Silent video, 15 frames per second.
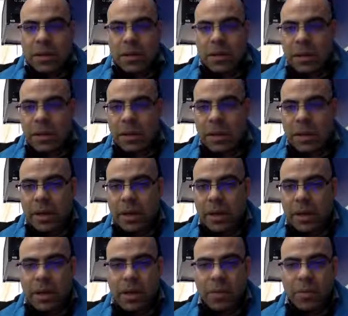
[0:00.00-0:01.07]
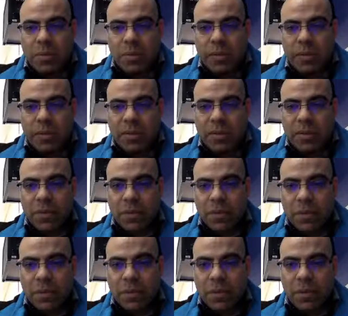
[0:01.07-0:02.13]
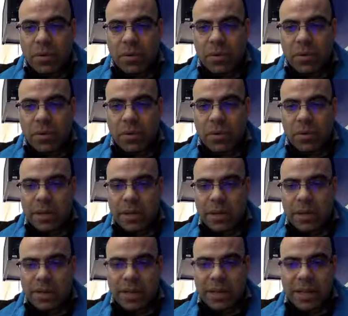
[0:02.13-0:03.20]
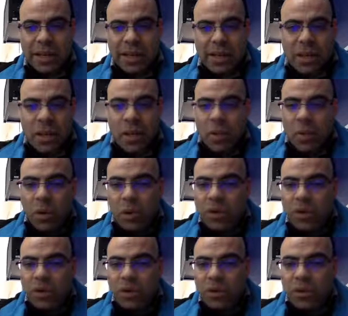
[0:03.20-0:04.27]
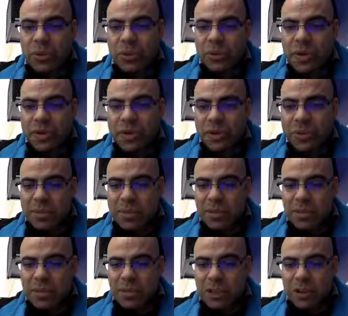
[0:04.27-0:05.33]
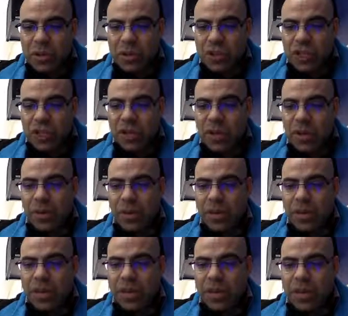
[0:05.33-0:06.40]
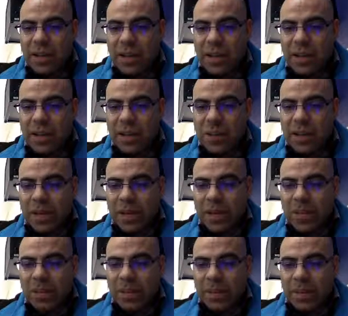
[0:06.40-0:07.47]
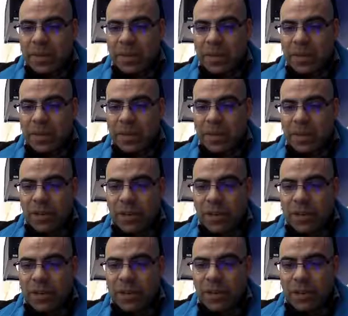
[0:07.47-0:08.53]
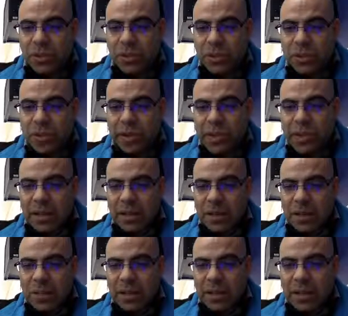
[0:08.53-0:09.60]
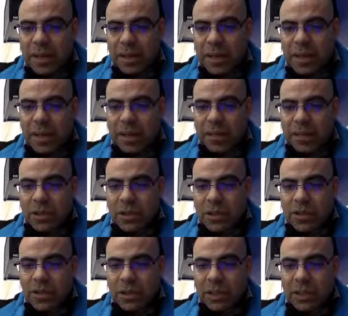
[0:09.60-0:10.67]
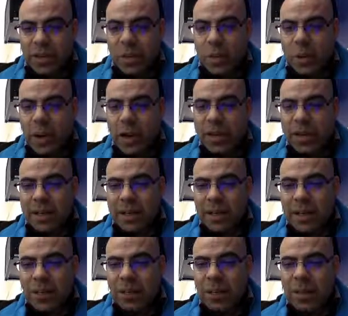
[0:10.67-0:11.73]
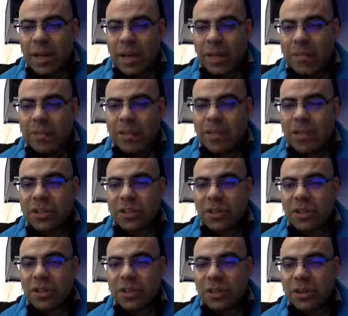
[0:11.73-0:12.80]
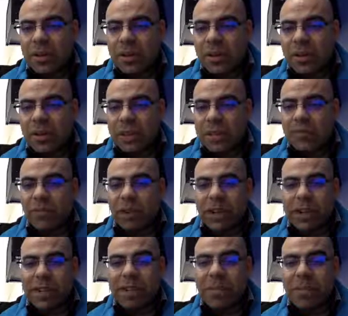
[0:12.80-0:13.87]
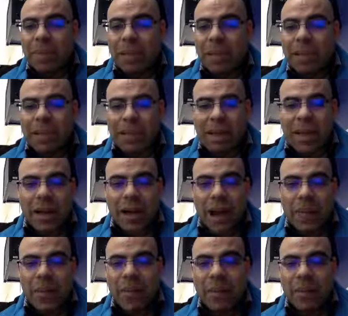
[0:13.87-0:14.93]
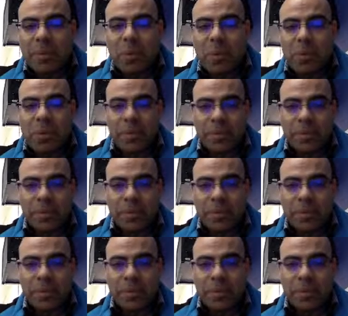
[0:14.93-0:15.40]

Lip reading: Okay, and I'm waiting for, there it is there. What I'm going to do is I'm just going to turn the cello down a little bit, turn the violin 2 down a little bit, turn violin 1 down a little bit, and I'm just going to turn this violin, the melody, up a bit more.